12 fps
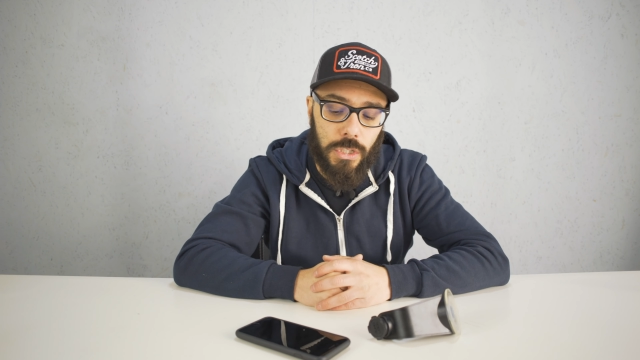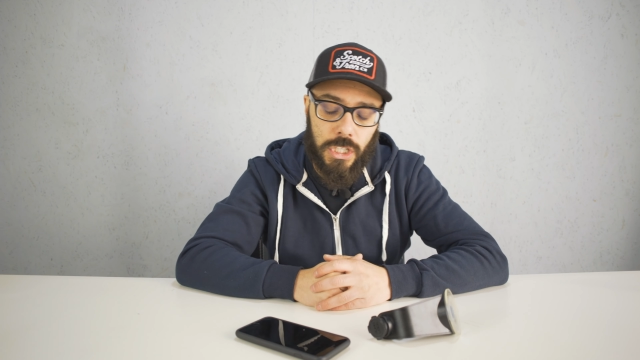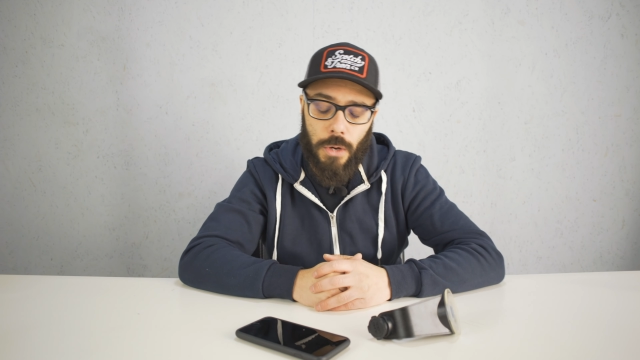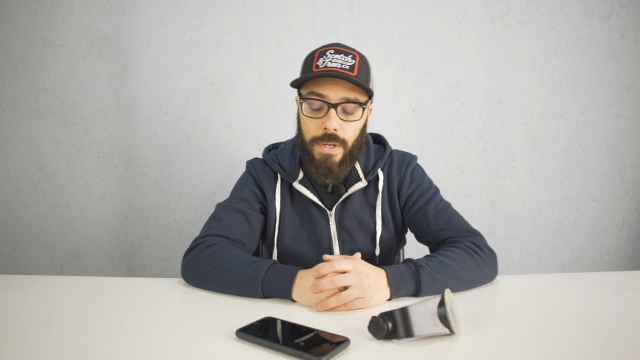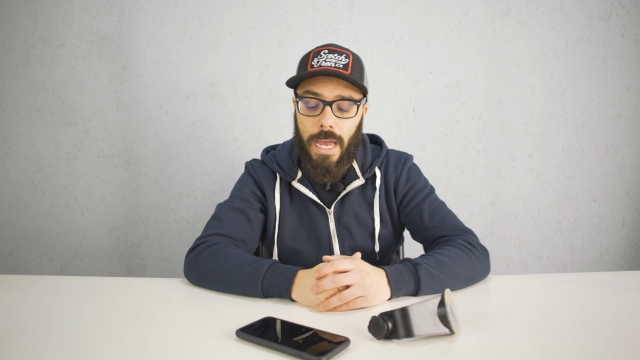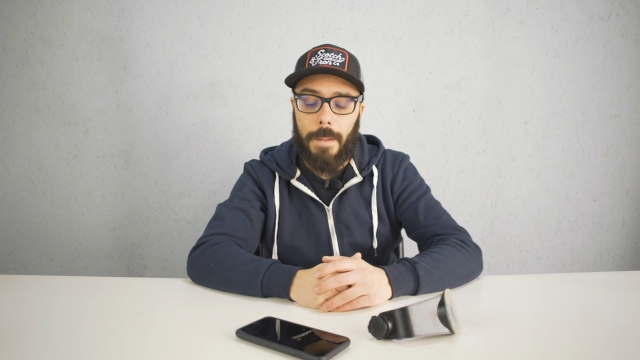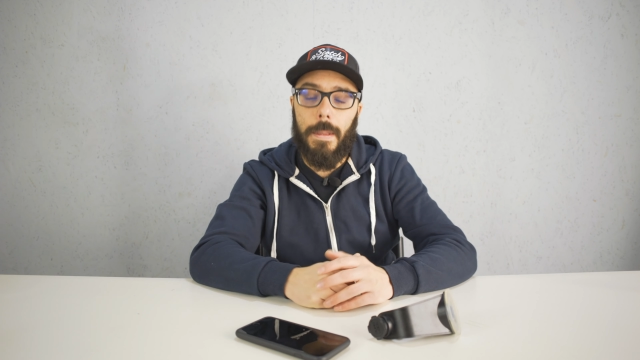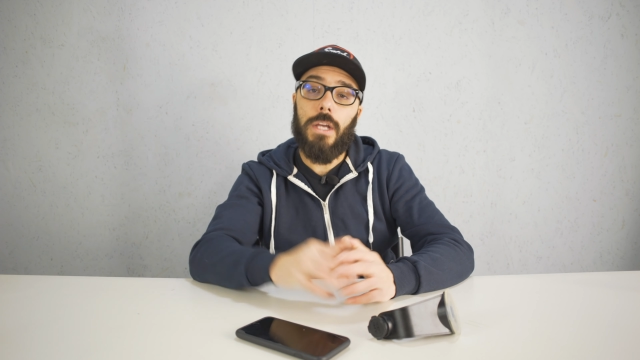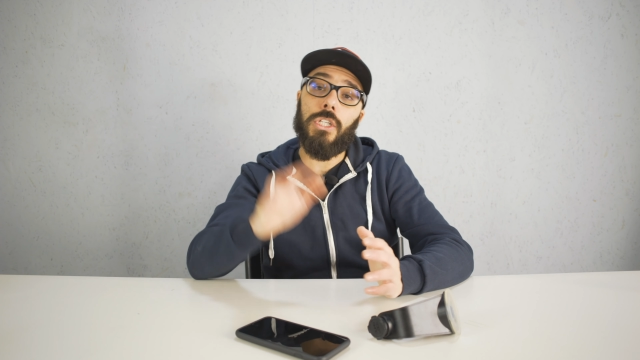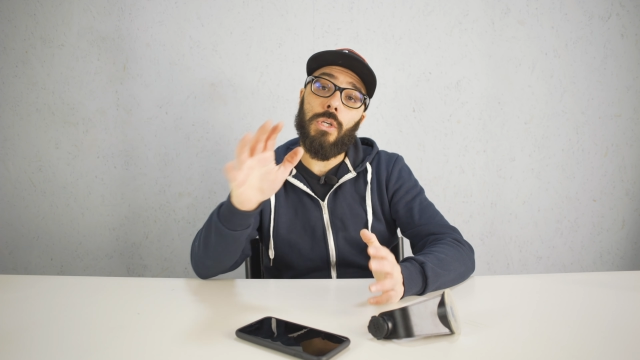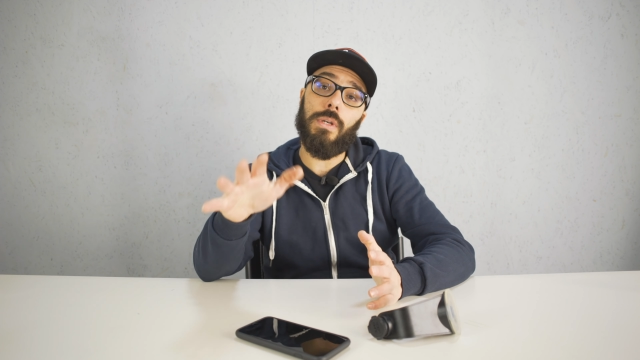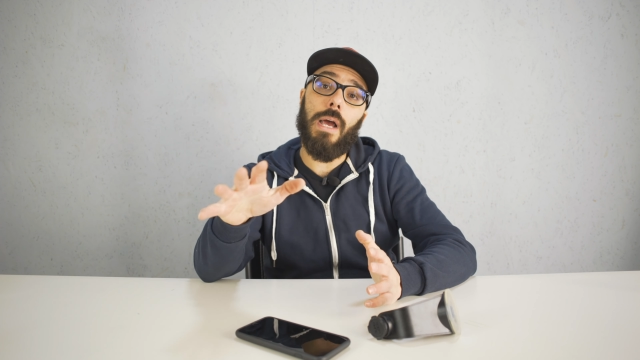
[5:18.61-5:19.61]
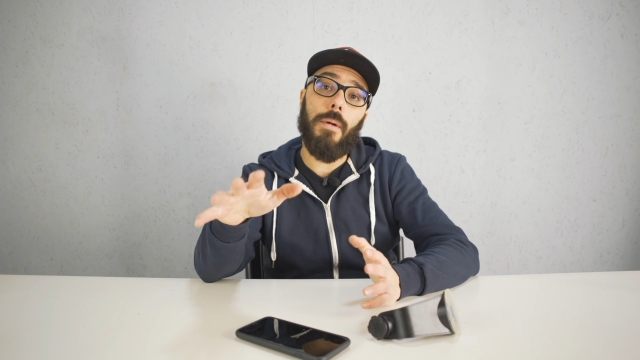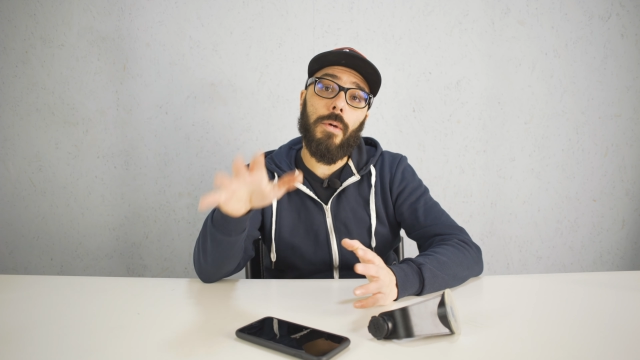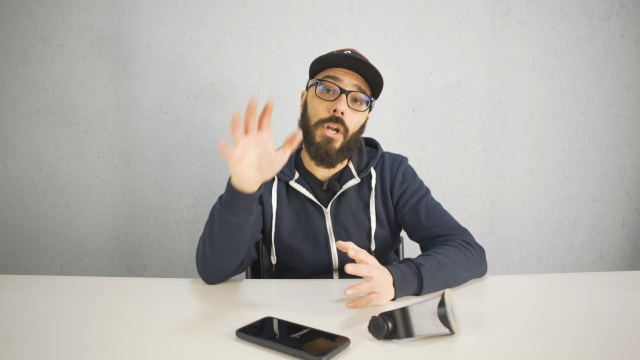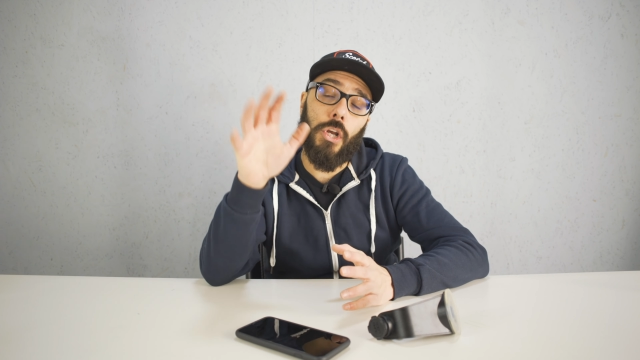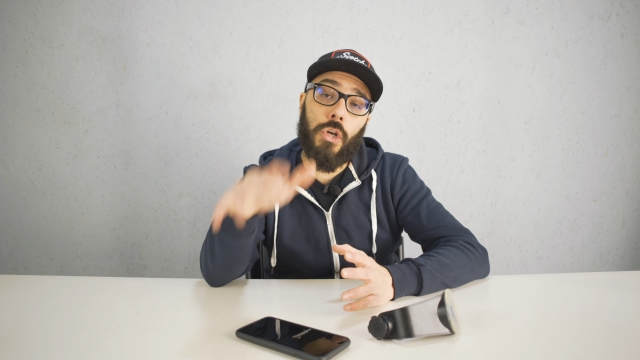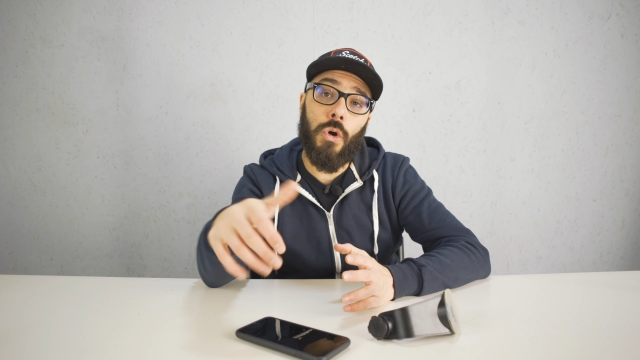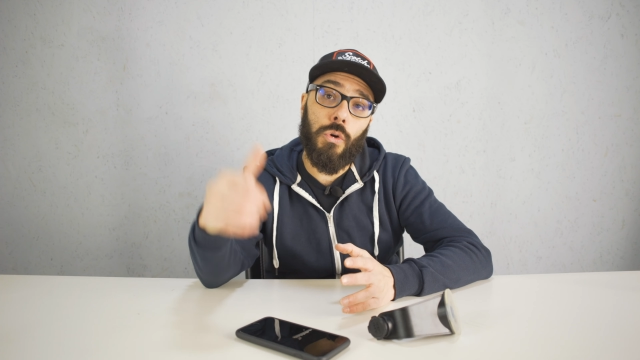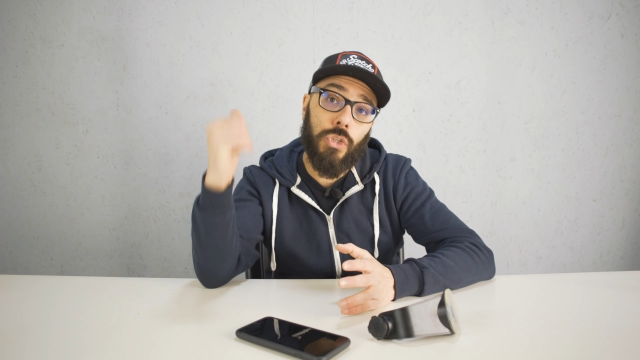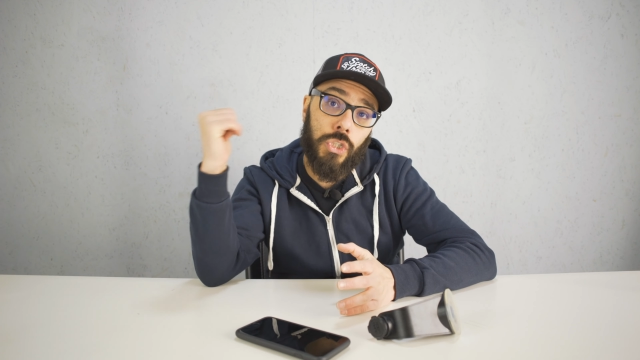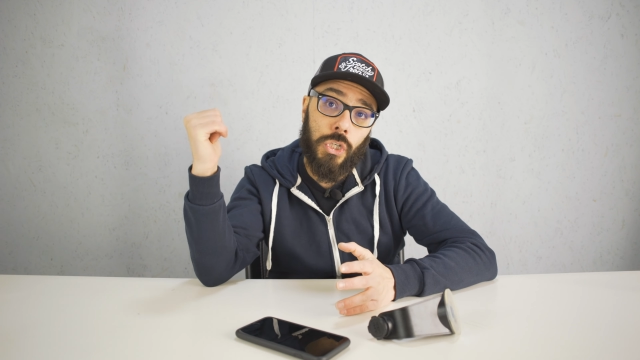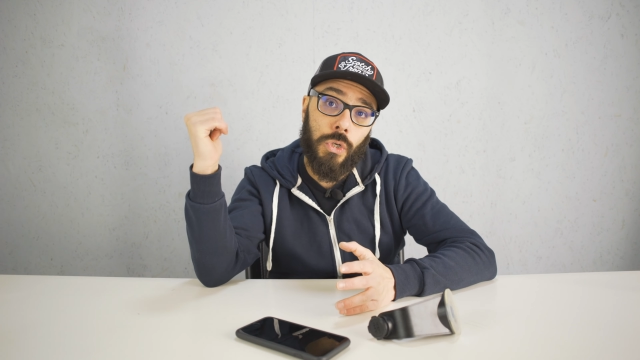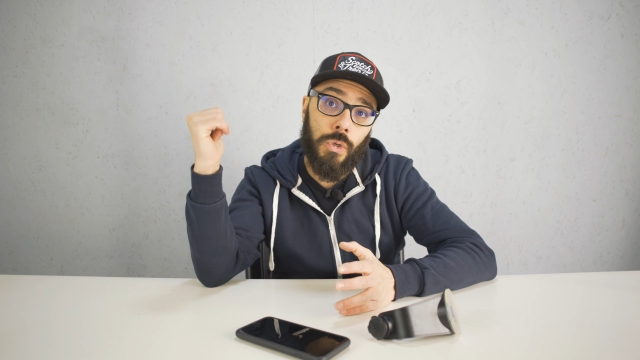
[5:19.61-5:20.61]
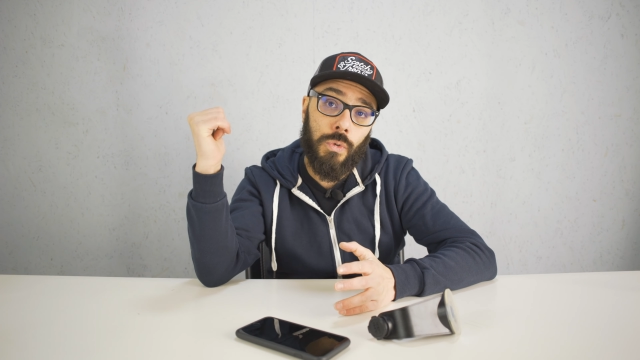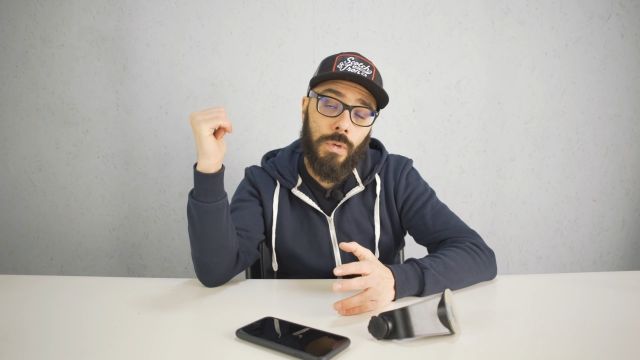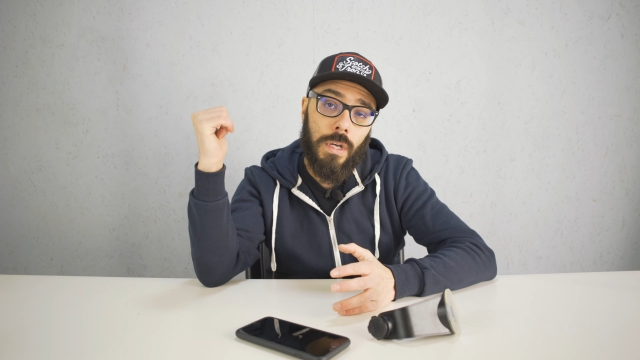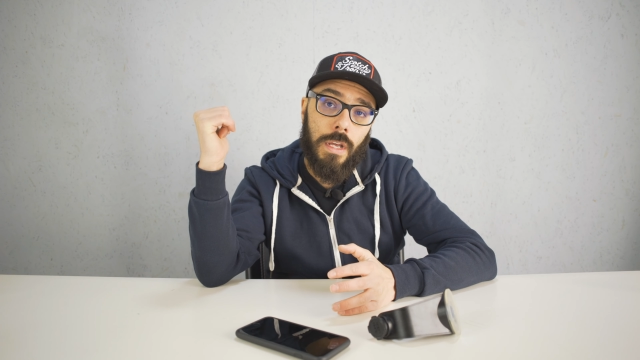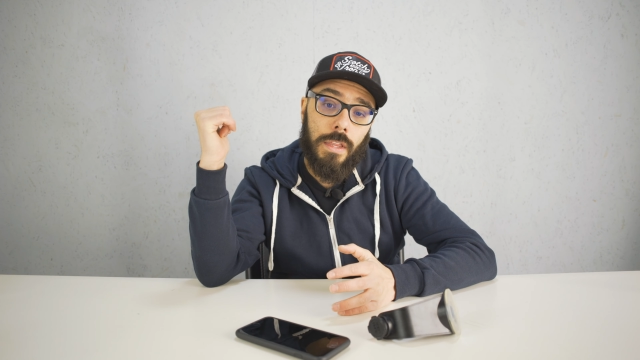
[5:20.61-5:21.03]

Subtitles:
So yeah, so now I'm going to cut to